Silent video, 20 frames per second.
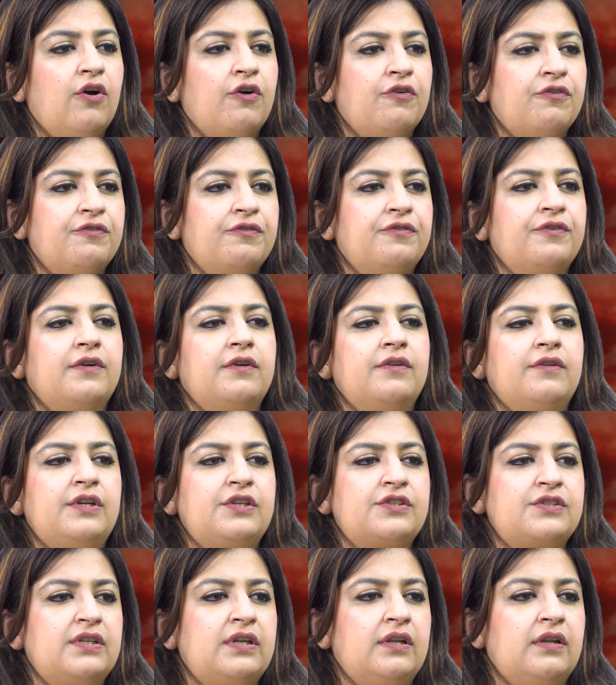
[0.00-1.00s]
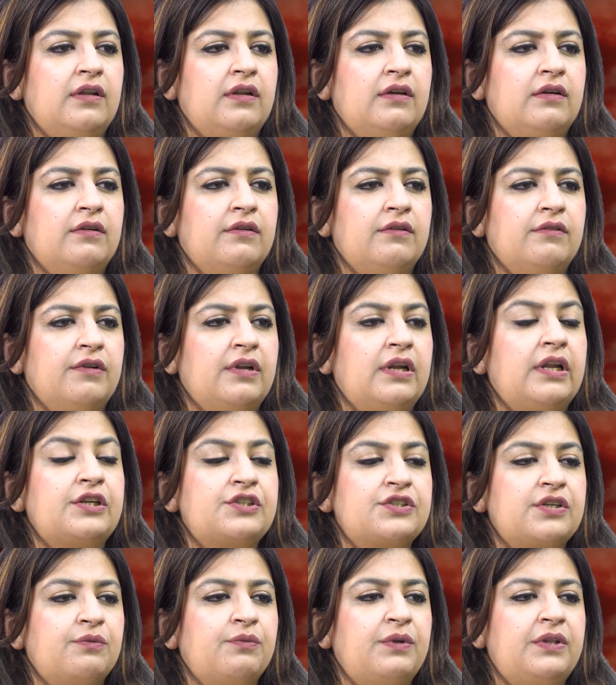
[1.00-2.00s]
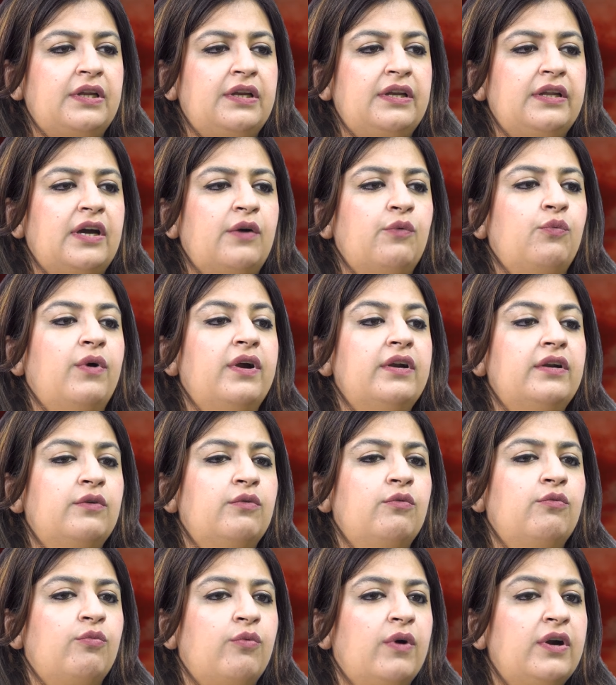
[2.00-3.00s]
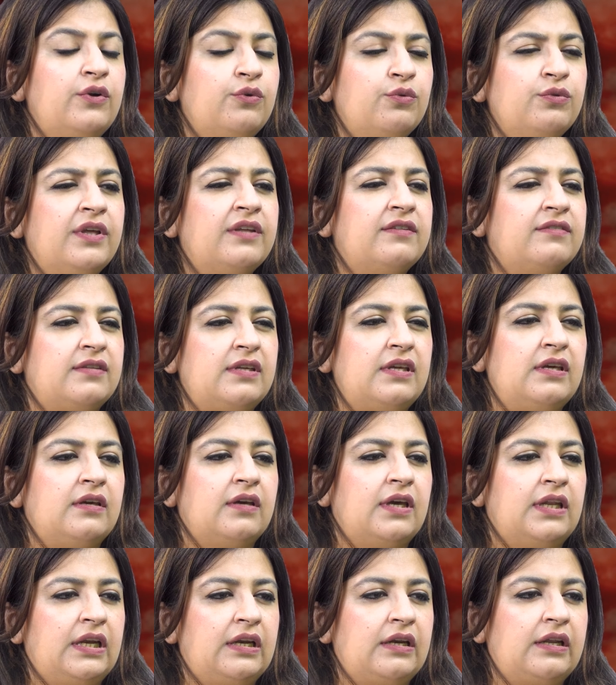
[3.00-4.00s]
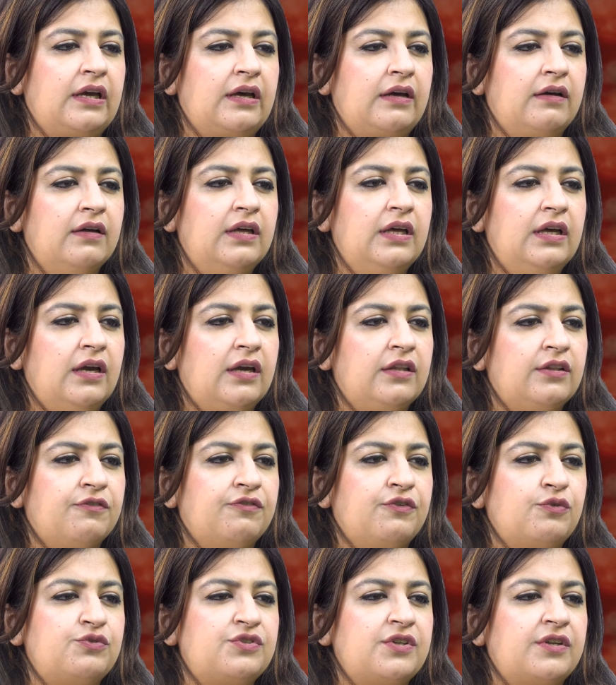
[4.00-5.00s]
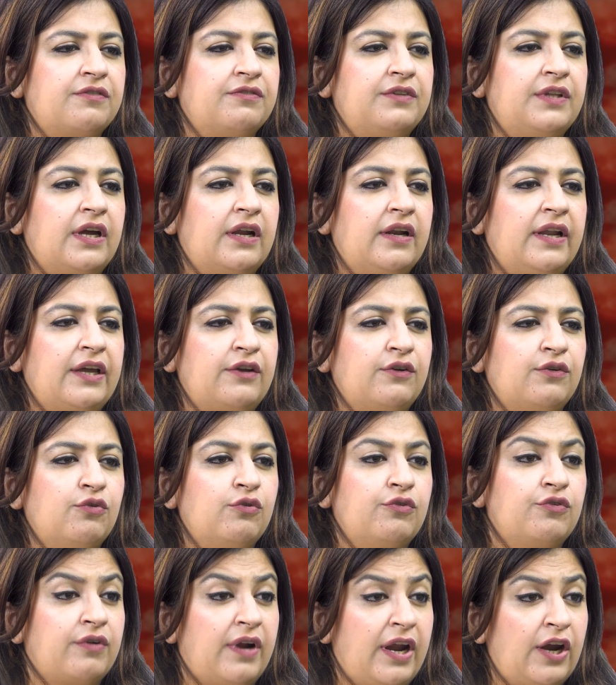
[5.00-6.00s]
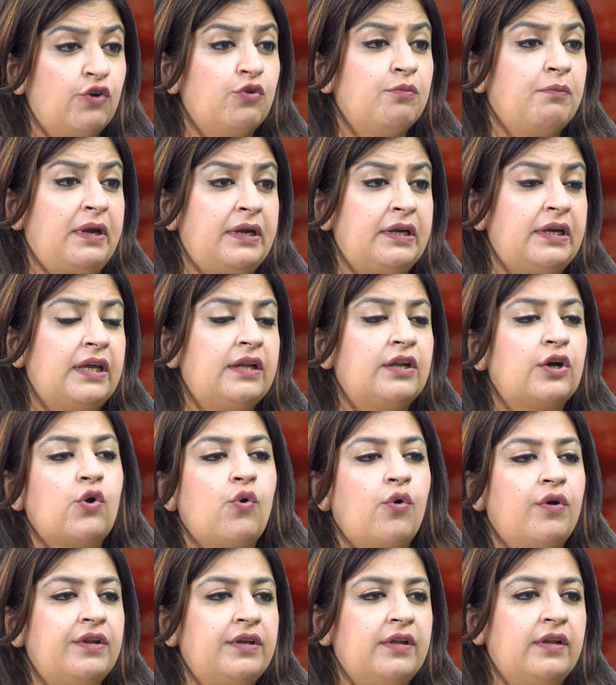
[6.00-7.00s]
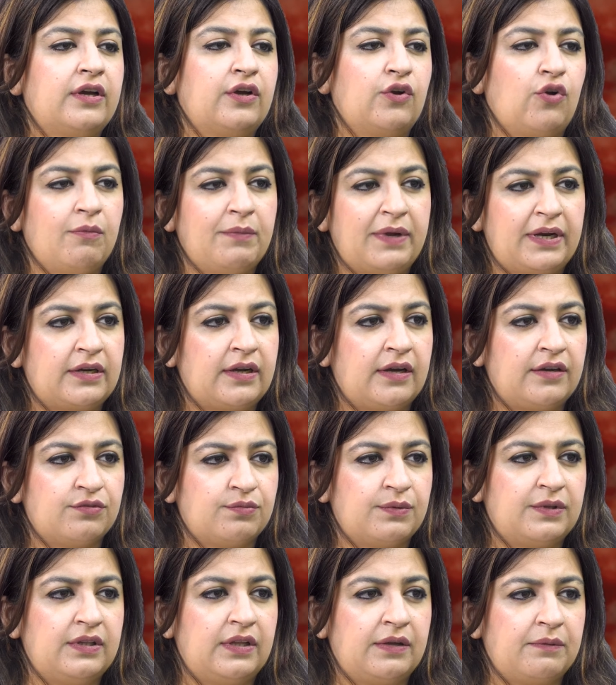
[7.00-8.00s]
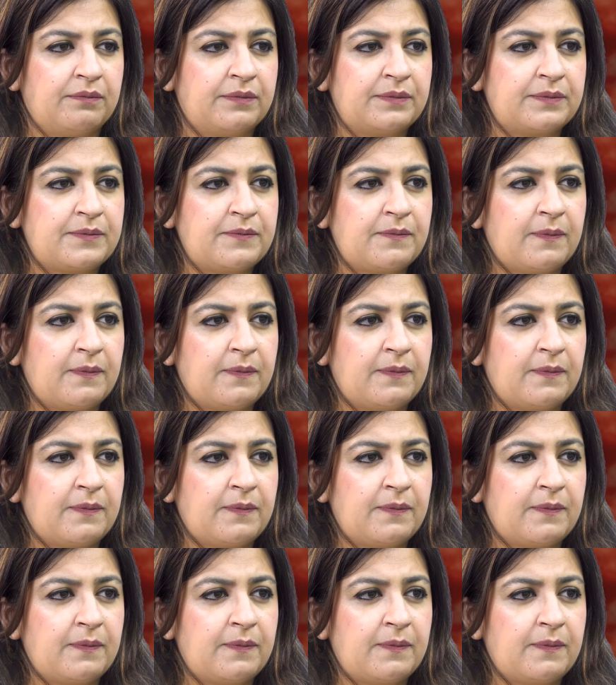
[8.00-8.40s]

of regional relation with India? What what do they see in India in the future if they are like you know trying to maintain a cordial economic ties with them?